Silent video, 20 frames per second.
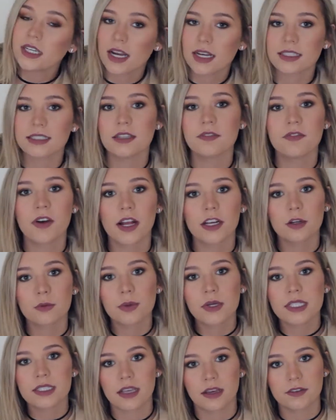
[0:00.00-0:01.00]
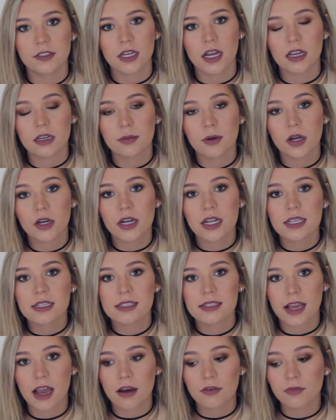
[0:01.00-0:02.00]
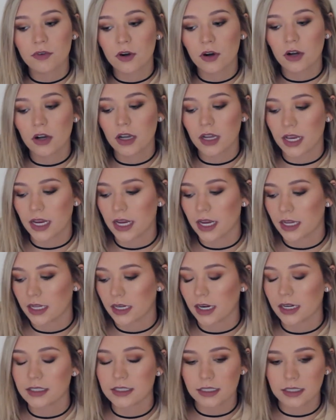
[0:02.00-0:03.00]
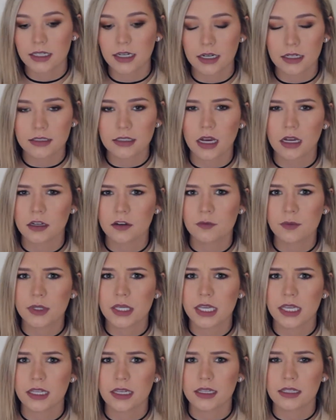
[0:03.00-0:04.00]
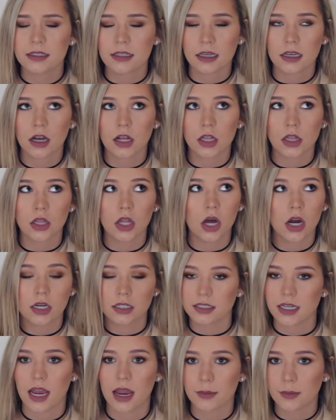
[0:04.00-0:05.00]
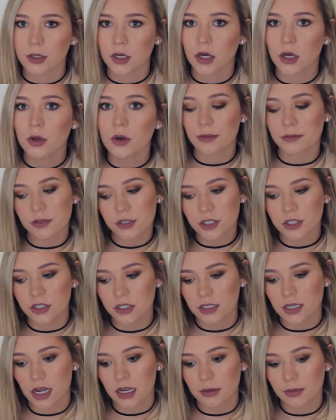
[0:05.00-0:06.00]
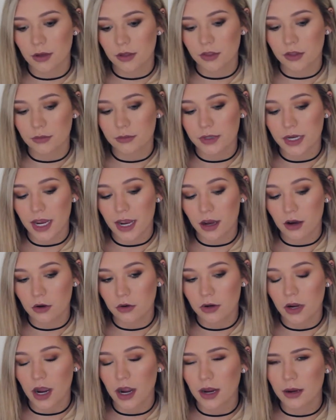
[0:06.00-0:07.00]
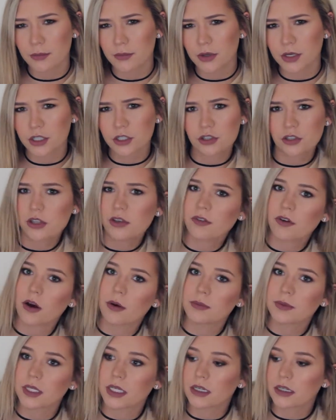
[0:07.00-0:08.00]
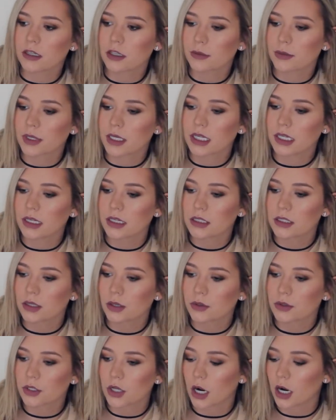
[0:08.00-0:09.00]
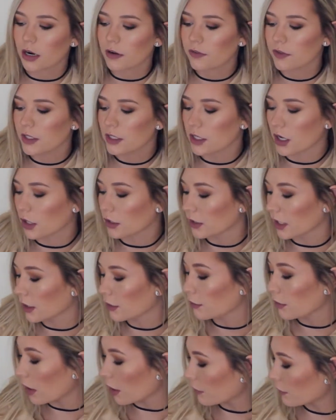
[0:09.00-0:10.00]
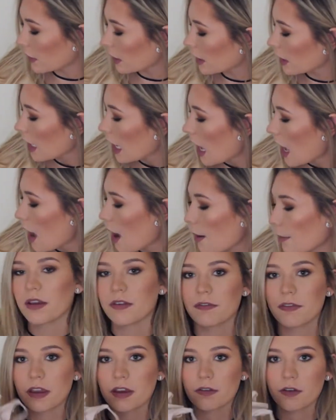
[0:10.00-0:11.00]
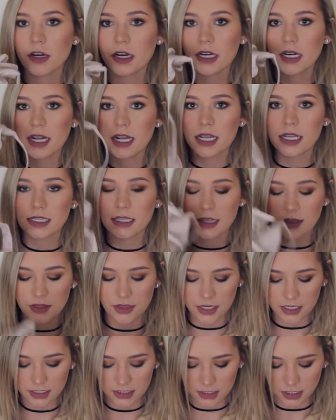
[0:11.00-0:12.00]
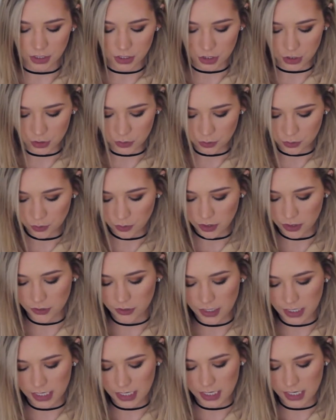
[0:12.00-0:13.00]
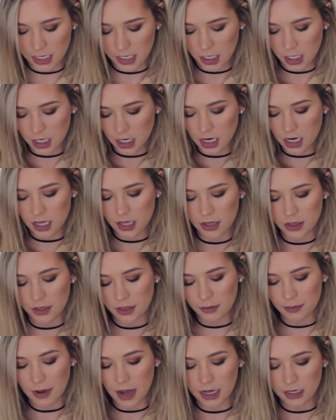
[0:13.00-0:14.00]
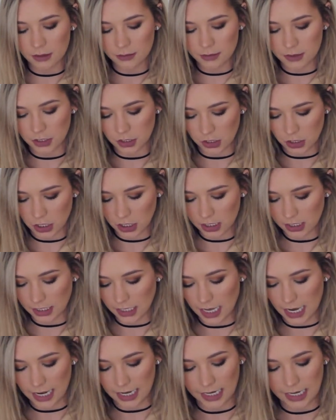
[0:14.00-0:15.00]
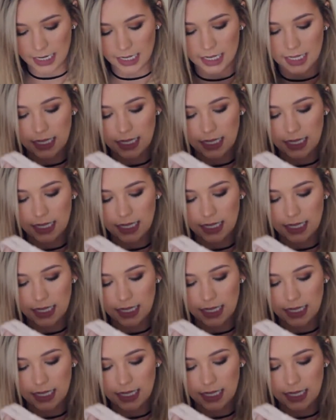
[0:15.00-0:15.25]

next and final place I have to talk about is Zaful, and I did get a ton of bikinis like a long time ago. I'm just gonna talk about them now. I'm pretty sure they've updated their bikinis, so sorry if these aren't like relevant. My favorite is this nude one right here. The bottoms look like